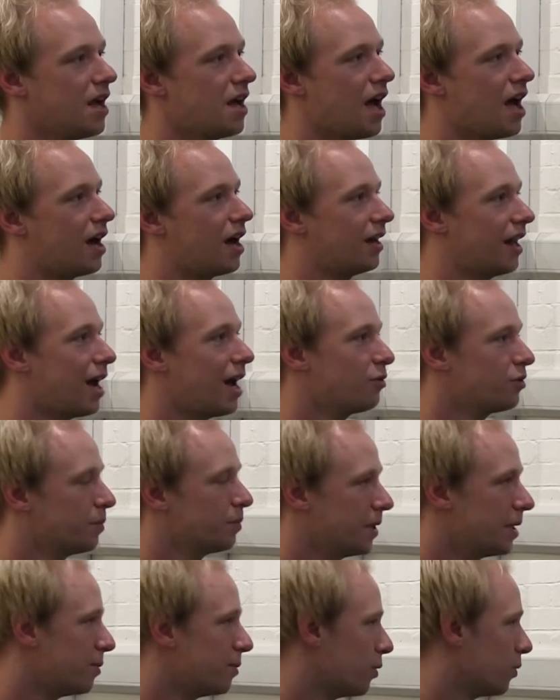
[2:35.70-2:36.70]
And how
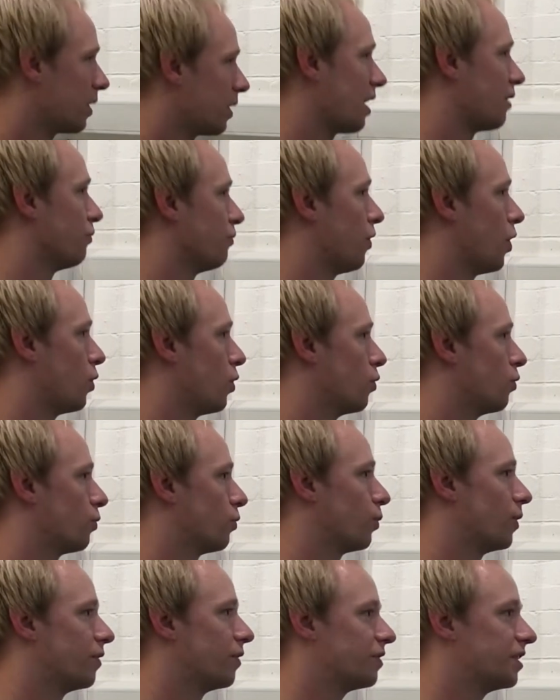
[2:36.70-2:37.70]
can people get
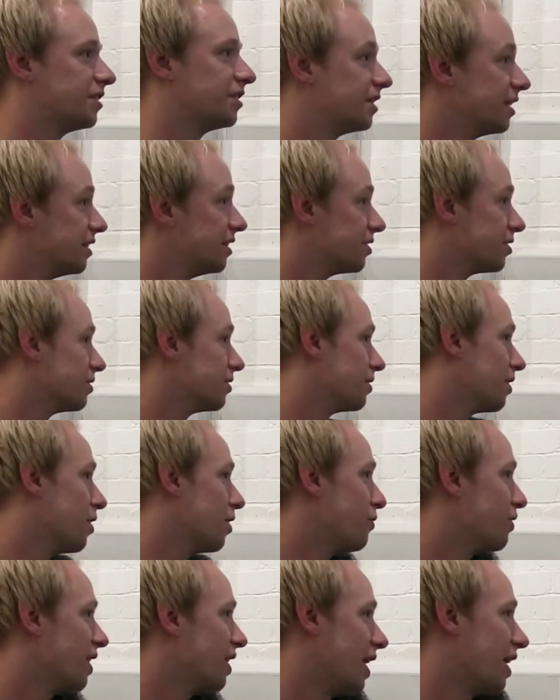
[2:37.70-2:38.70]
involved with the season
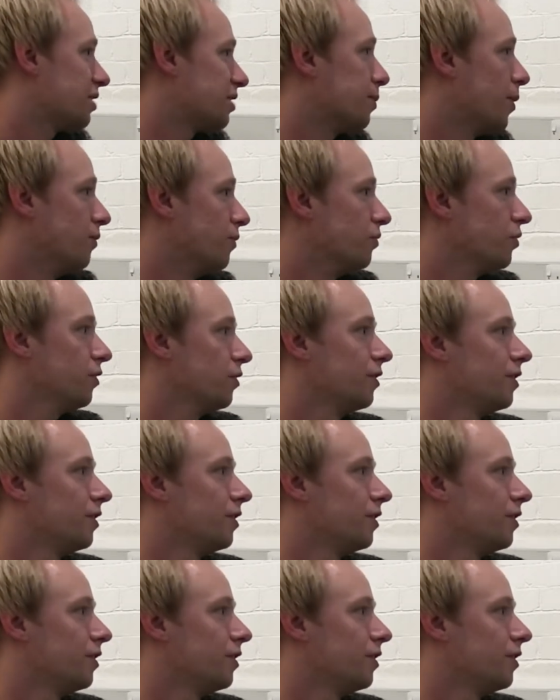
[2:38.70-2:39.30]
over the next month?